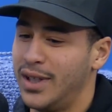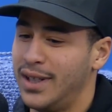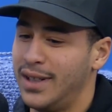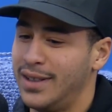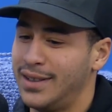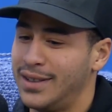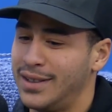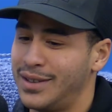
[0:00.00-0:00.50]

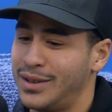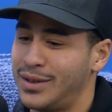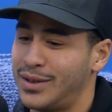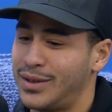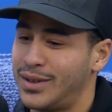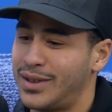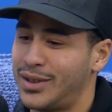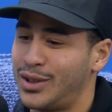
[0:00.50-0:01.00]
And
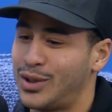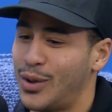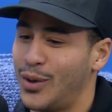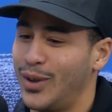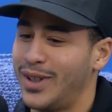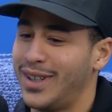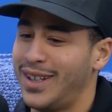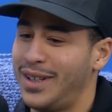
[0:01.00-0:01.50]

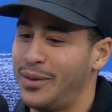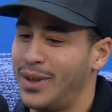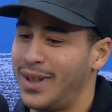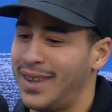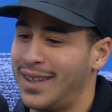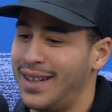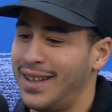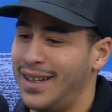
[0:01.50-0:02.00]
shortly
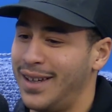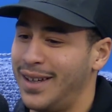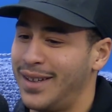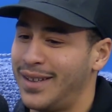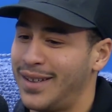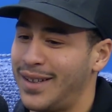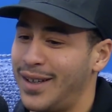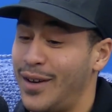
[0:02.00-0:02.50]
within a,
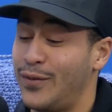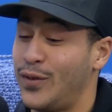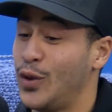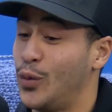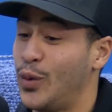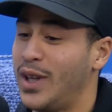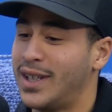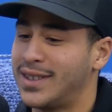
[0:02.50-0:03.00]
a few
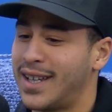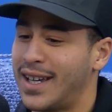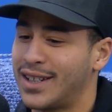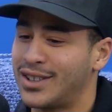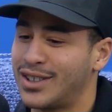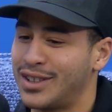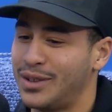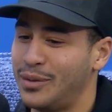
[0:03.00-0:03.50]
weeks,
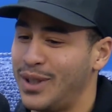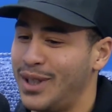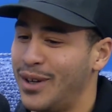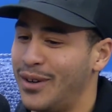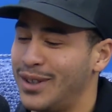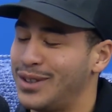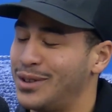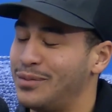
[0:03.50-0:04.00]
actually, we
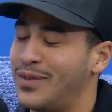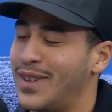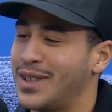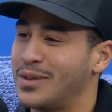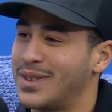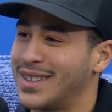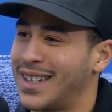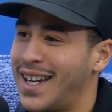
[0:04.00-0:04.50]
noticed Hoop Fest
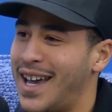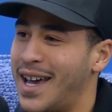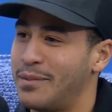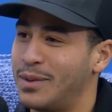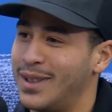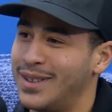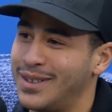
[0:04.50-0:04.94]
wasn't going to happen.